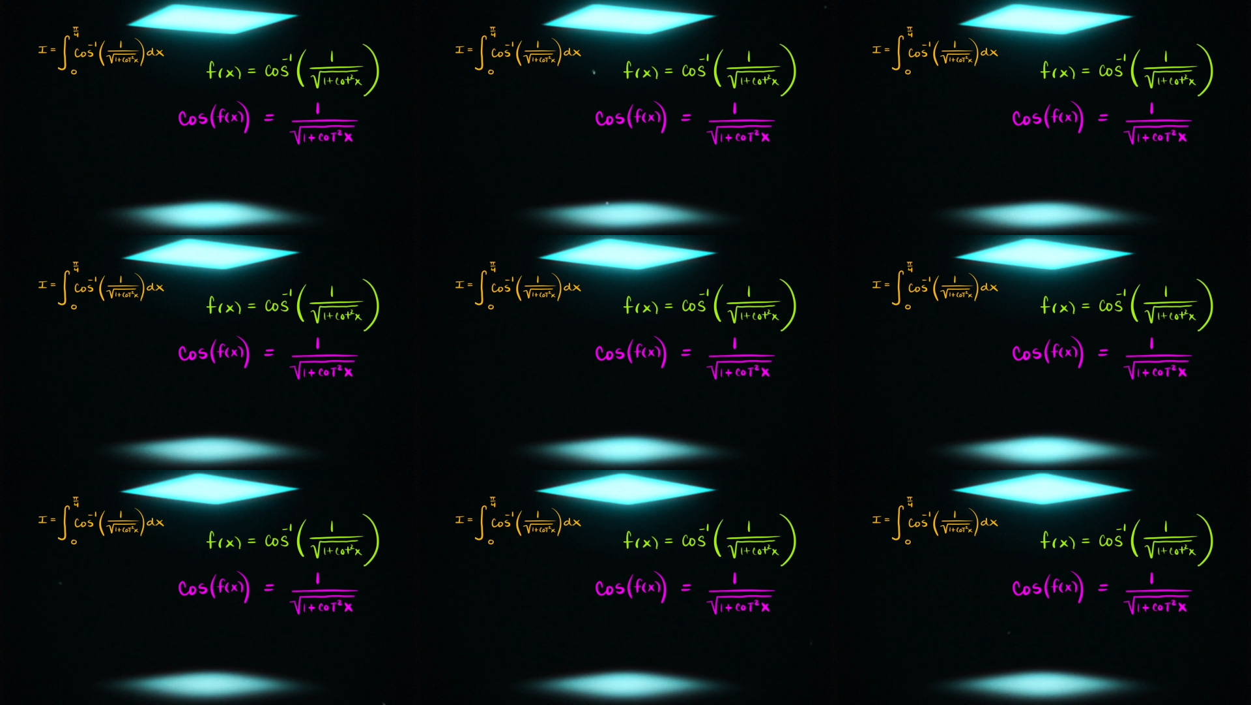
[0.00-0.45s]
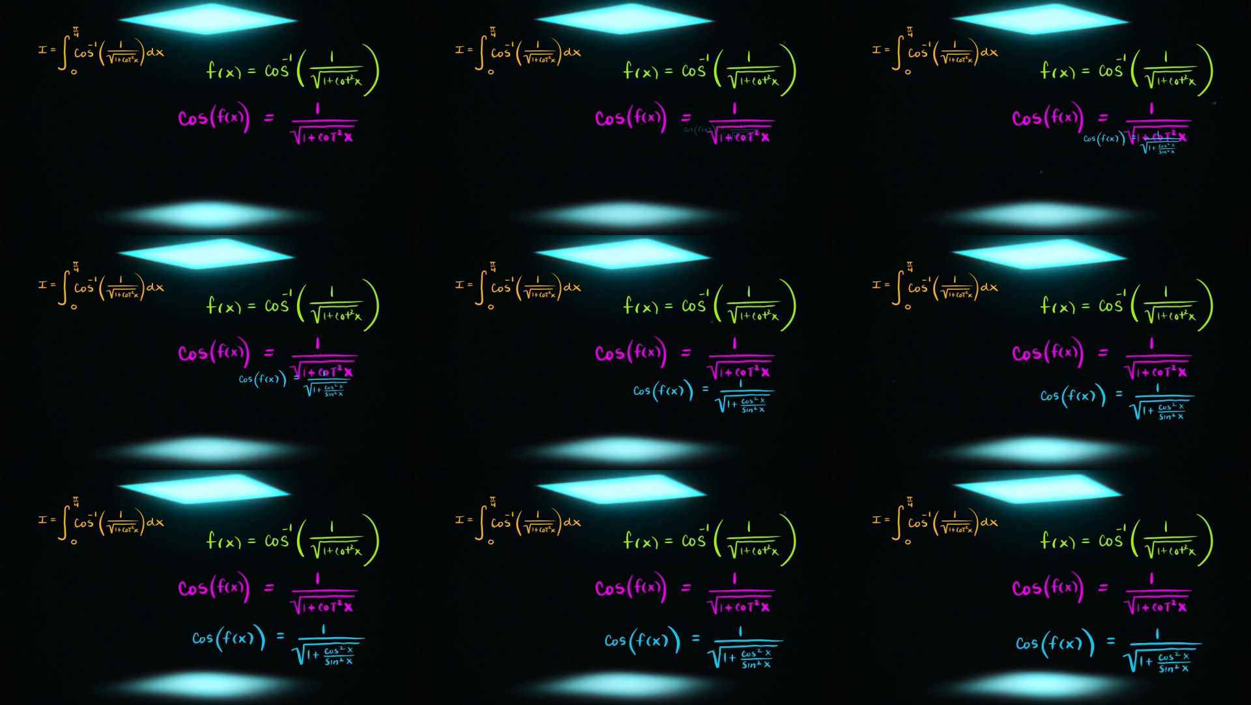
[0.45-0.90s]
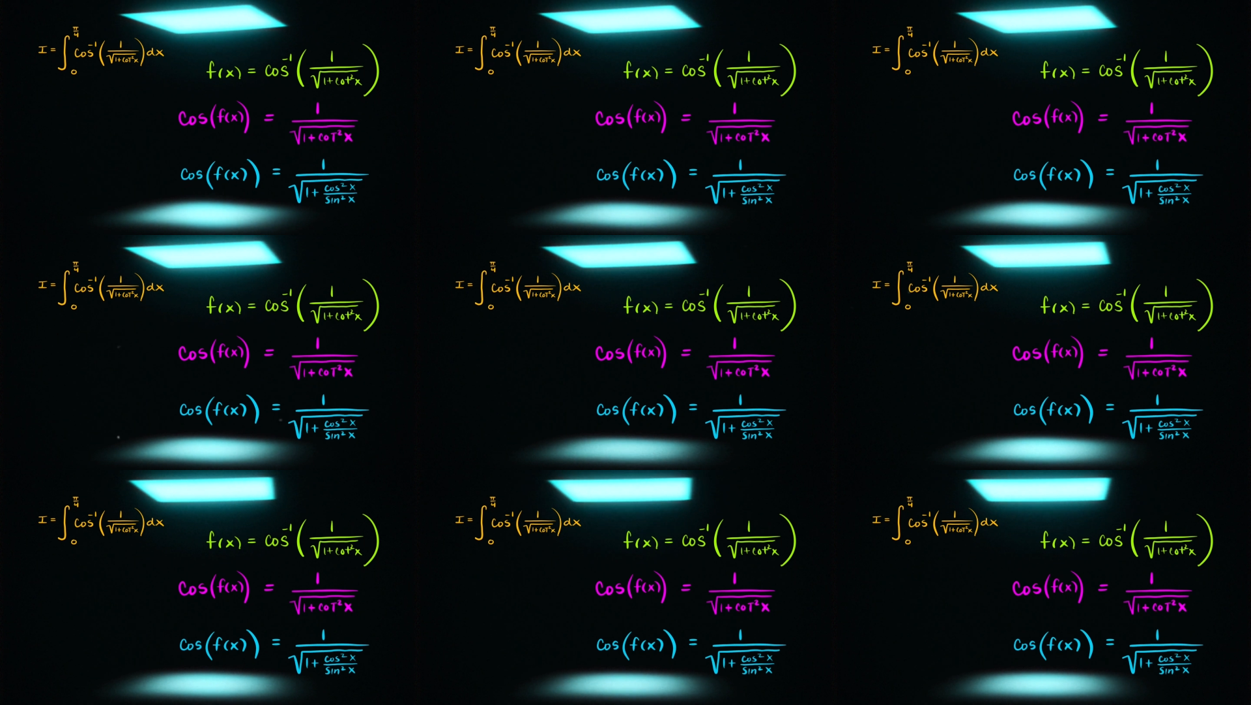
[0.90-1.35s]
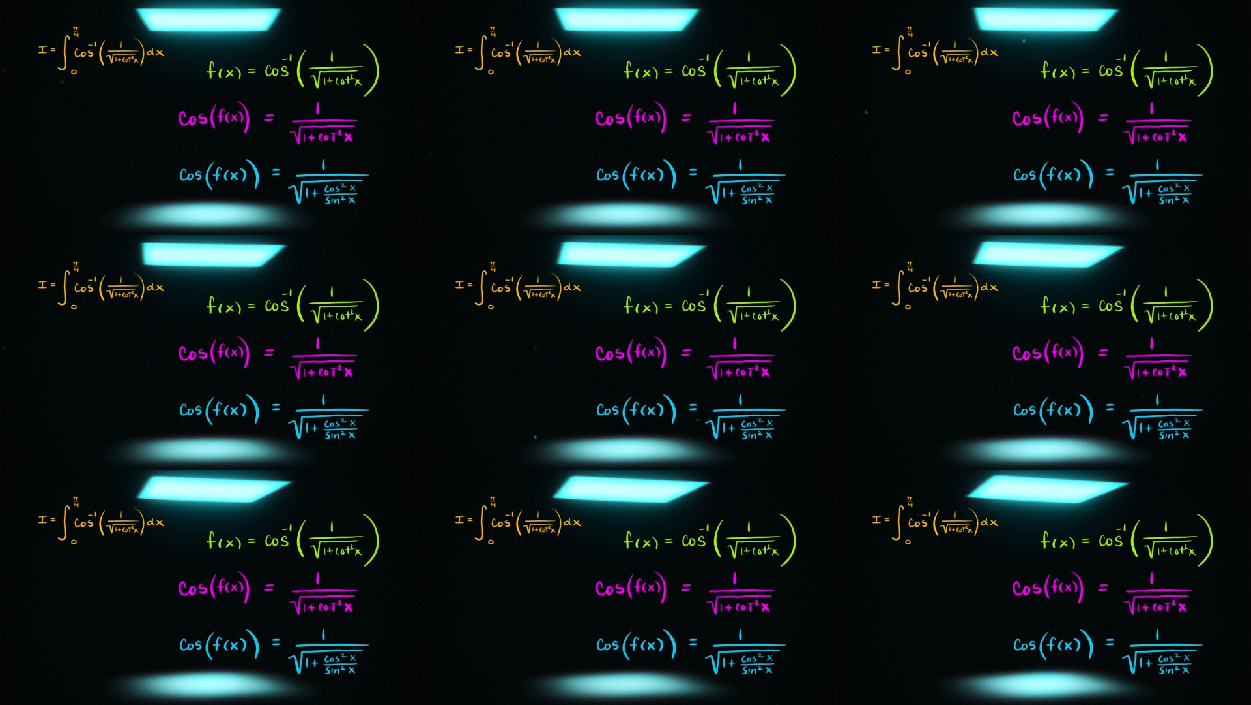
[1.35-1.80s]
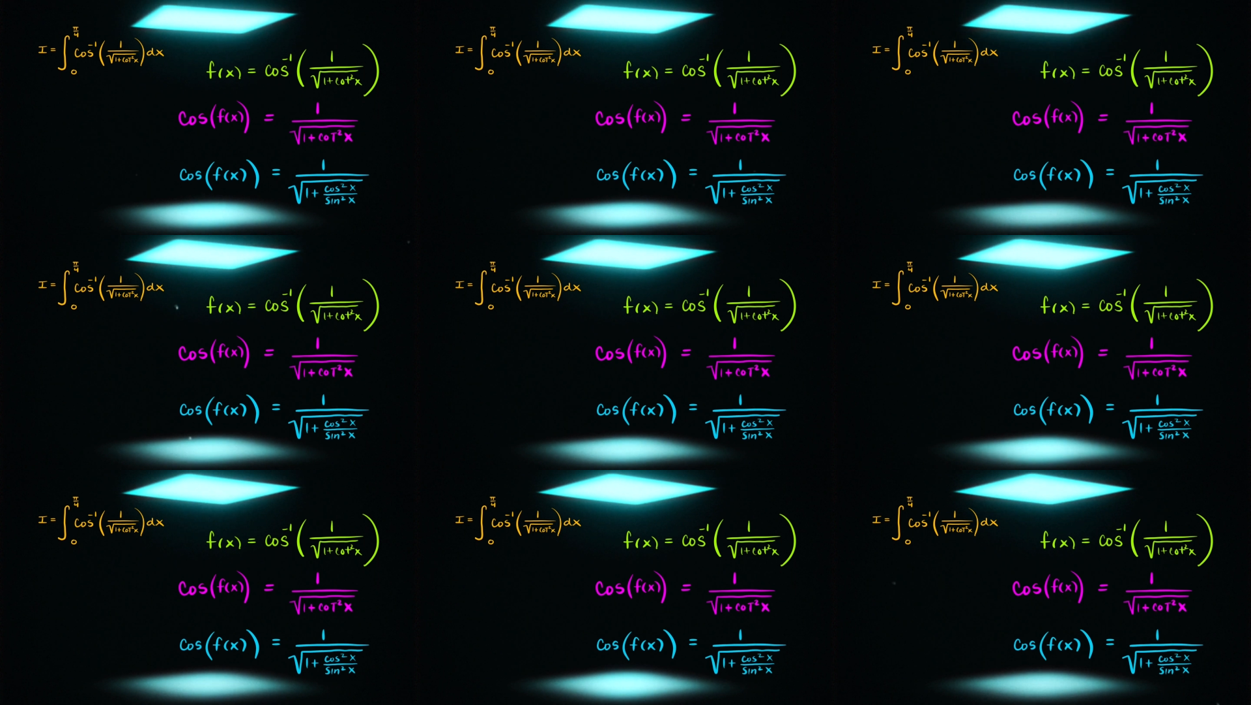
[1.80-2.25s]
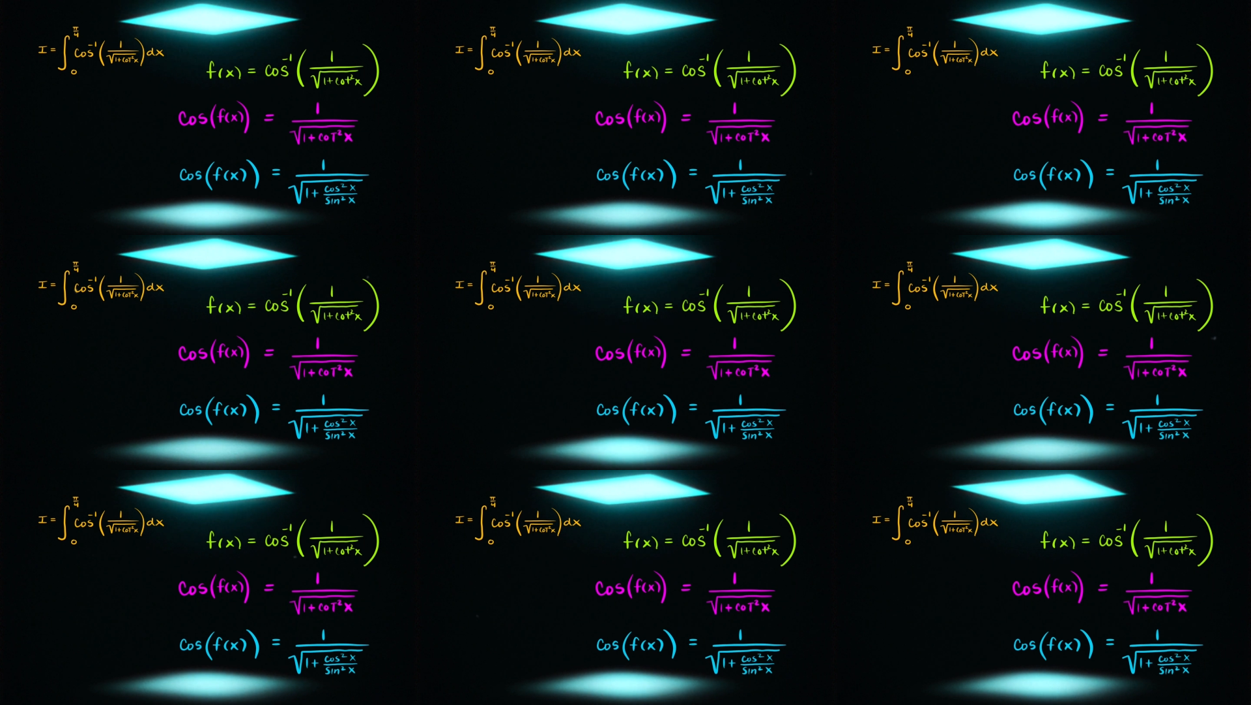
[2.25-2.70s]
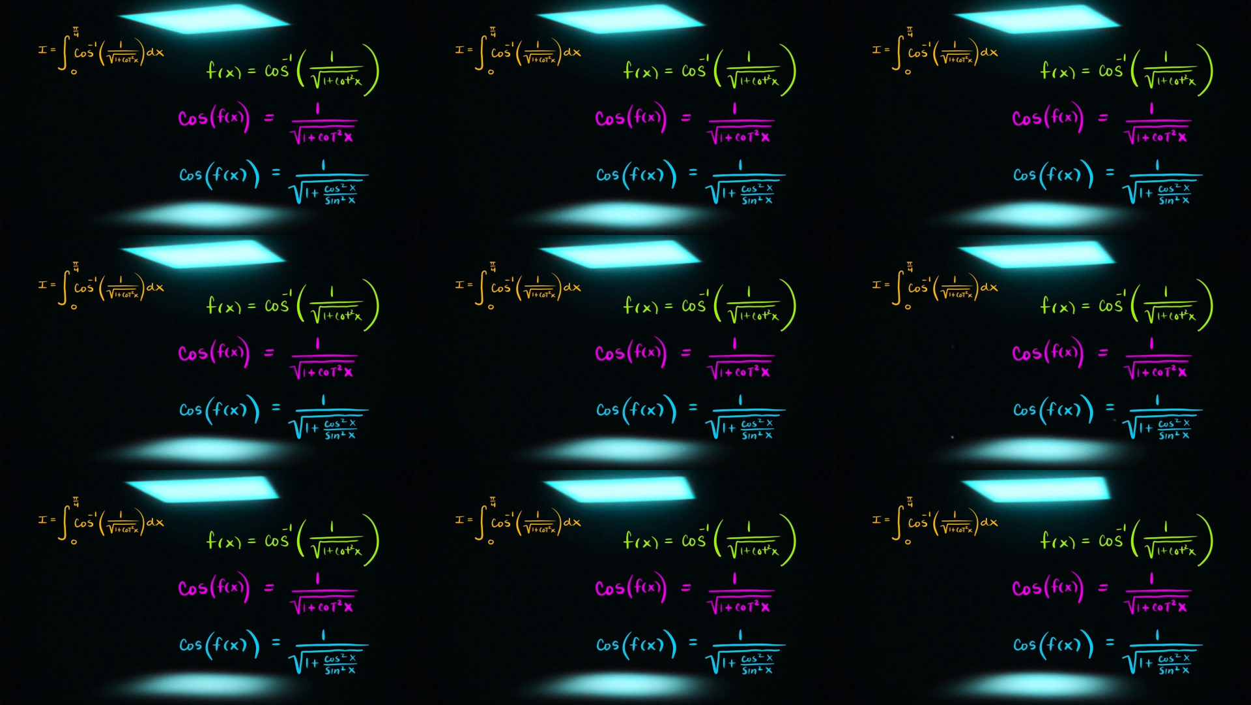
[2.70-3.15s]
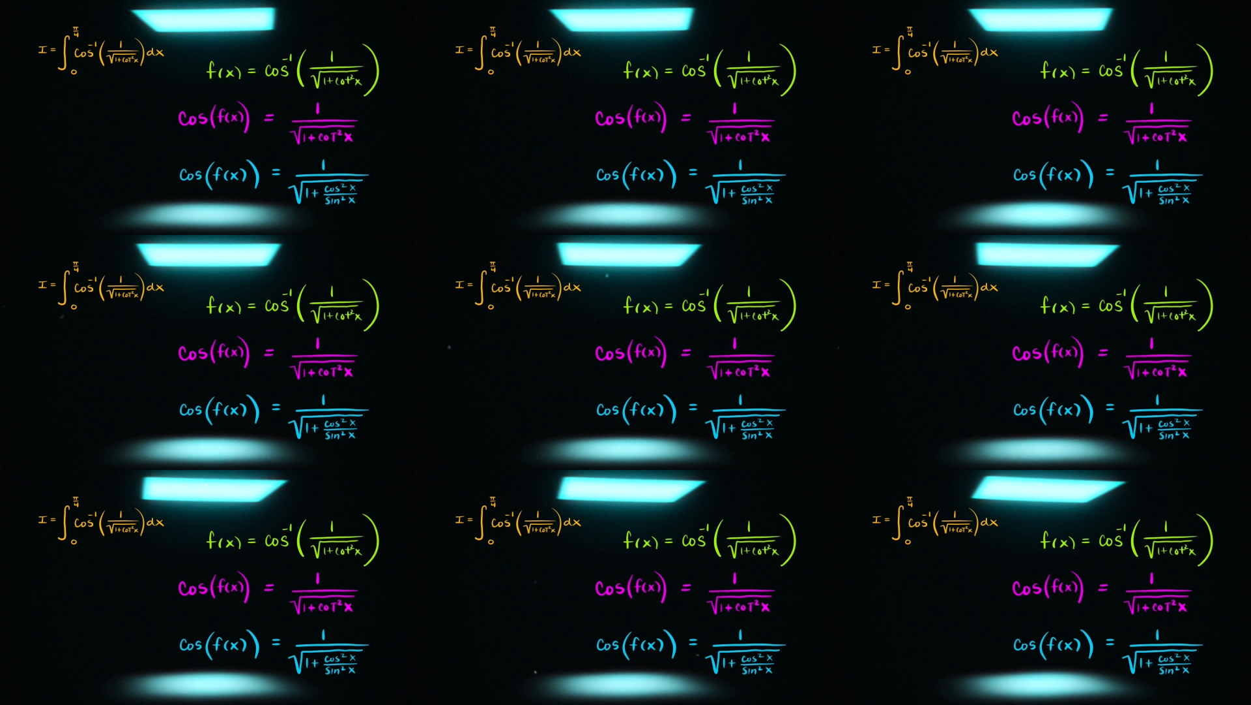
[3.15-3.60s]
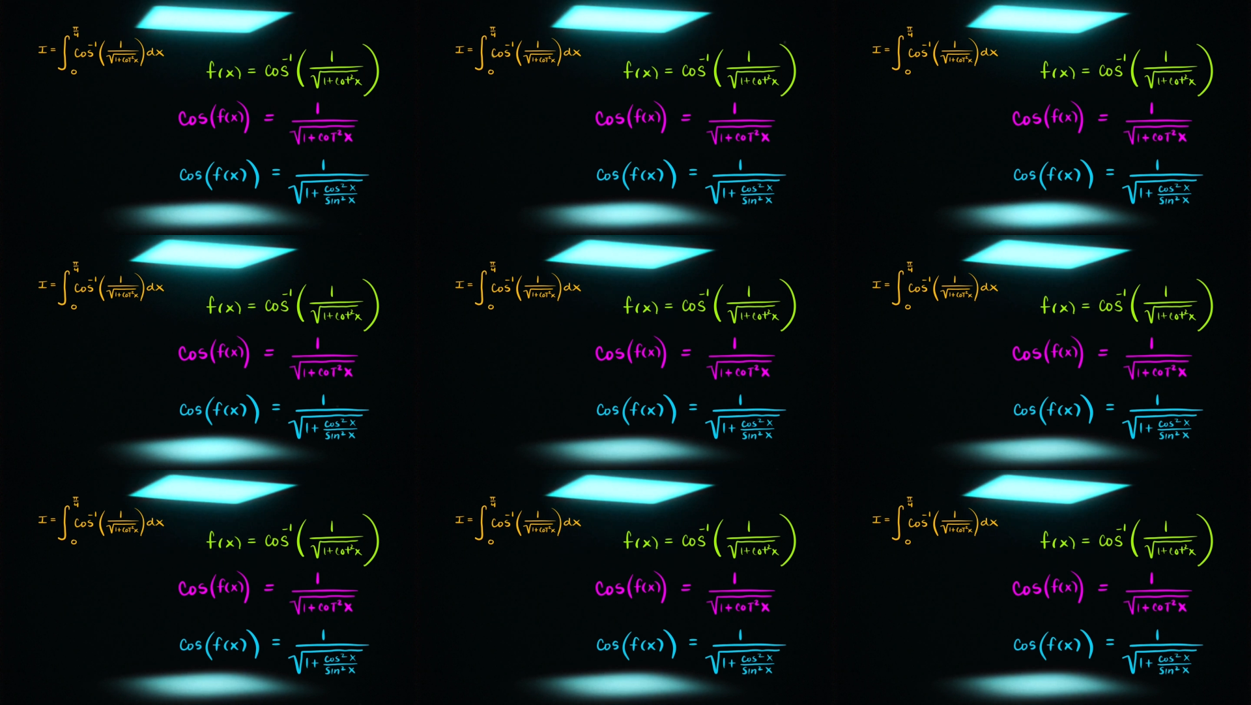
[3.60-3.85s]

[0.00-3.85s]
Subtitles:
Nobody's mouth can be seen.